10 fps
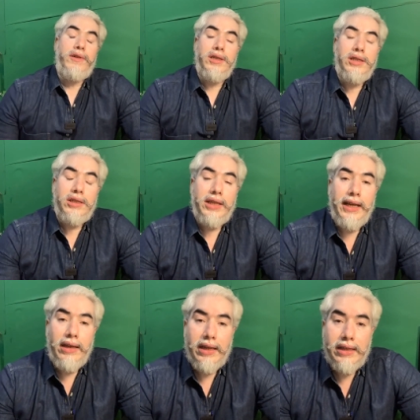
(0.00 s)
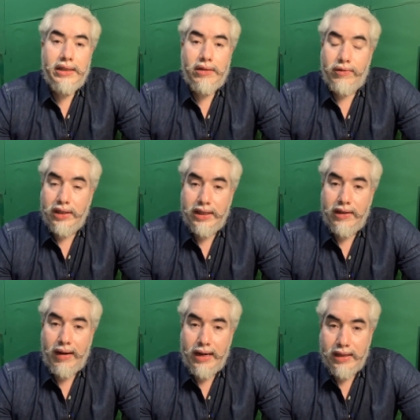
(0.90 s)
first thing is first
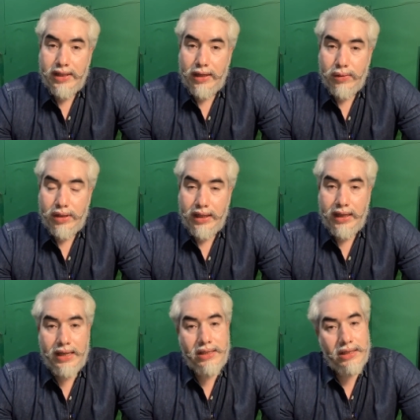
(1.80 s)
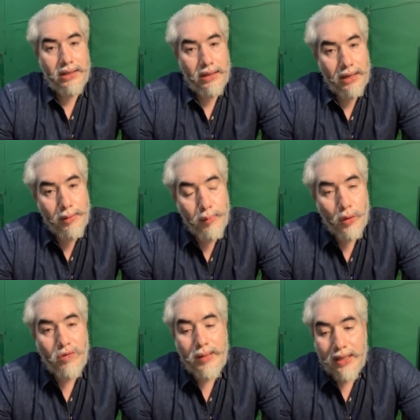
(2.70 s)
advantage that you see is
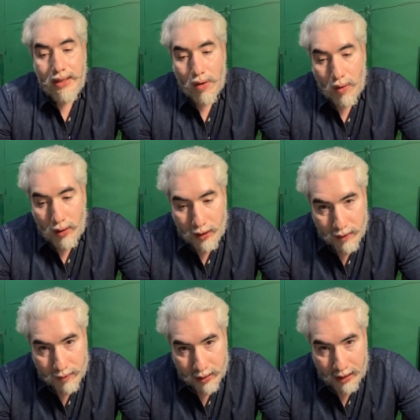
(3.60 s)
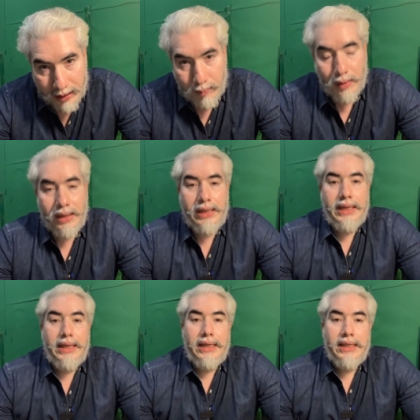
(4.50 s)
improvement in the quality of sleep
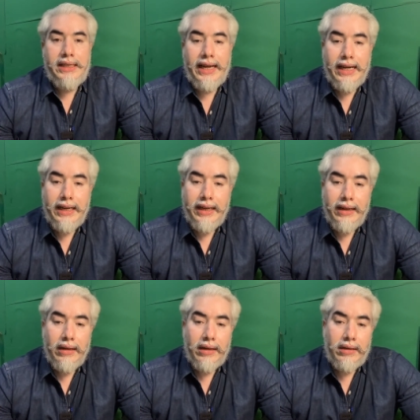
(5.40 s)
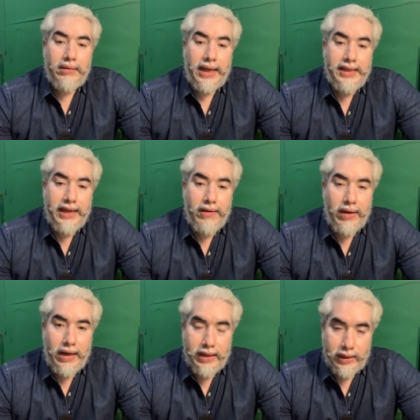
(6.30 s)
second thing uh, as an
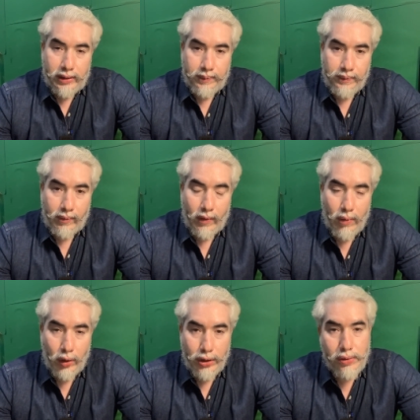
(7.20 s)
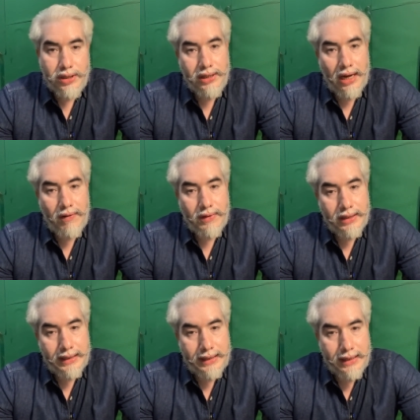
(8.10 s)
advantage what you see
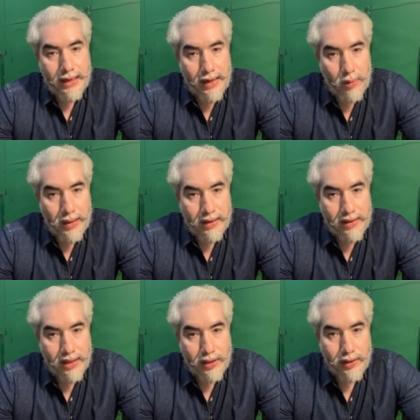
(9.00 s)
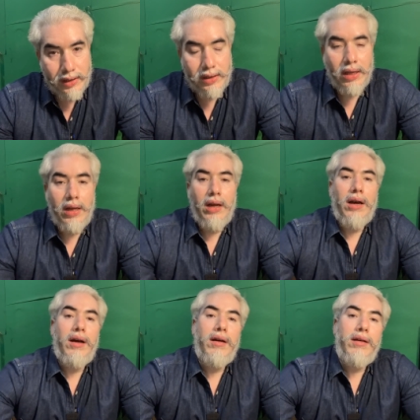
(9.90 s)
after attending a chiropractor session is
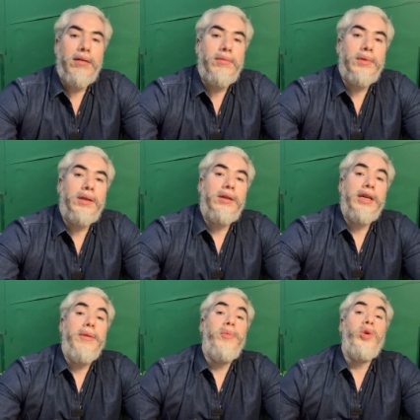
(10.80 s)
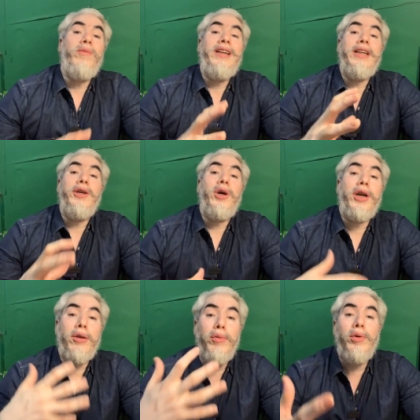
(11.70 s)
uh, uh, improvement in your
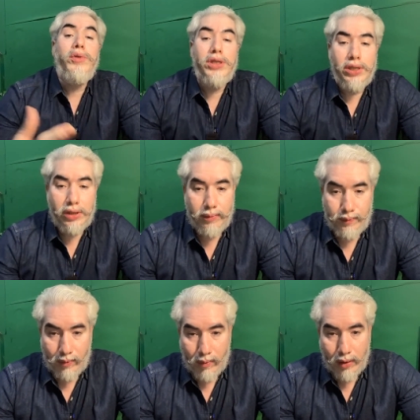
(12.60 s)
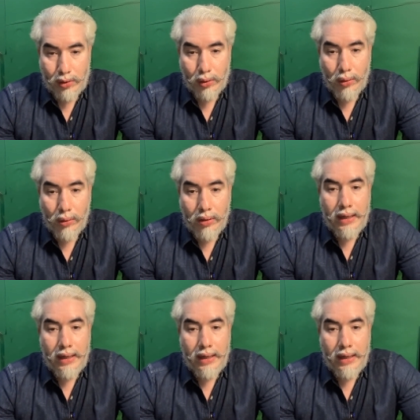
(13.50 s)
immune system so